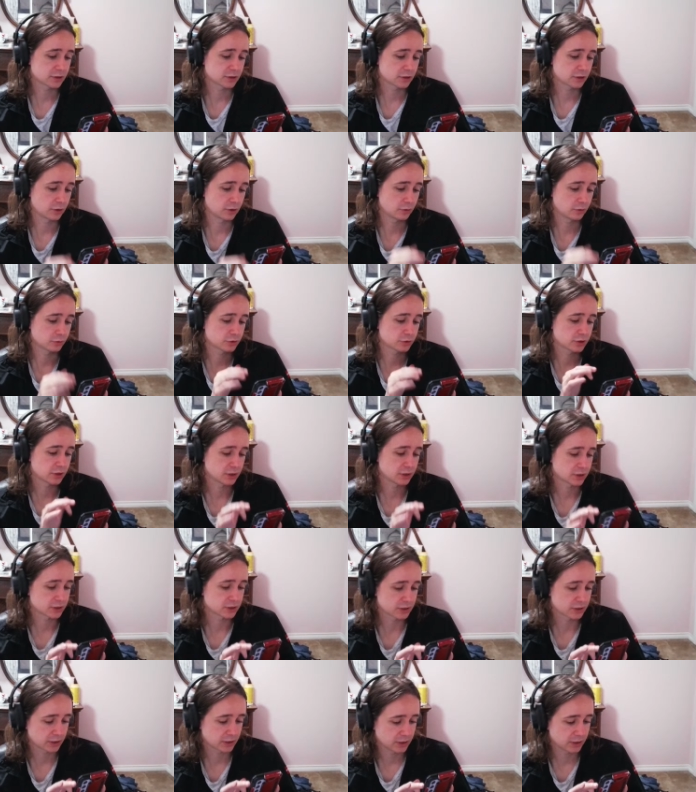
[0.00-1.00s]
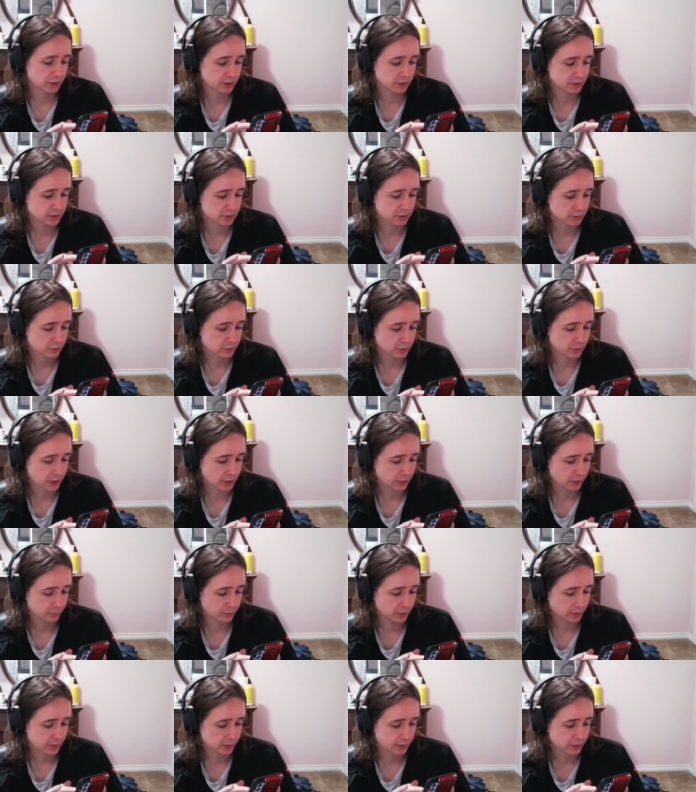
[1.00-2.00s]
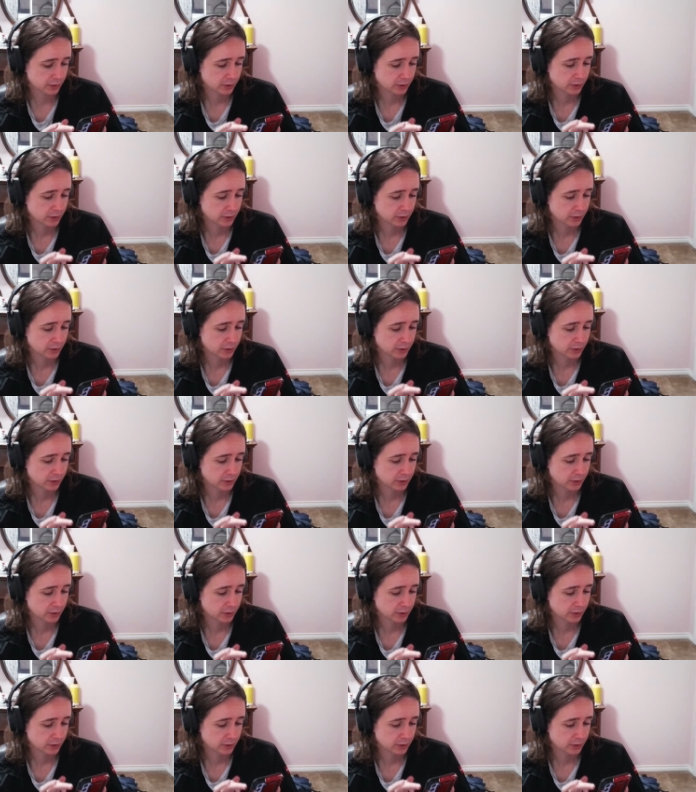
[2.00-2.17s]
hotels ahead, highway